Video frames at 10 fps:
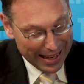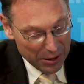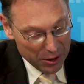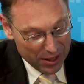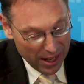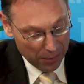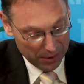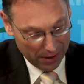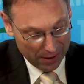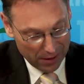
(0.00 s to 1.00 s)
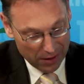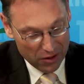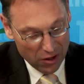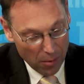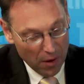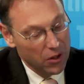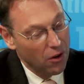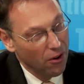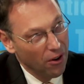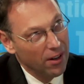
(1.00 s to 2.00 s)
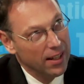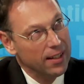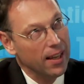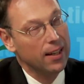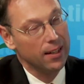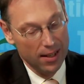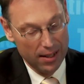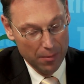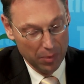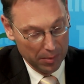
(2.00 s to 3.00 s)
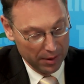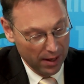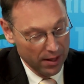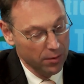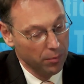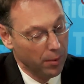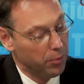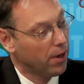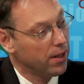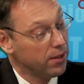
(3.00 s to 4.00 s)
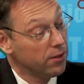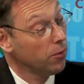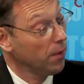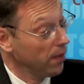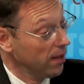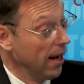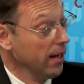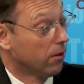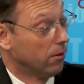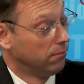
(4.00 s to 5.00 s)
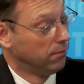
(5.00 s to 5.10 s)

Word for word: can you share with us some of the early KKDIK implementation preparations within Henkel?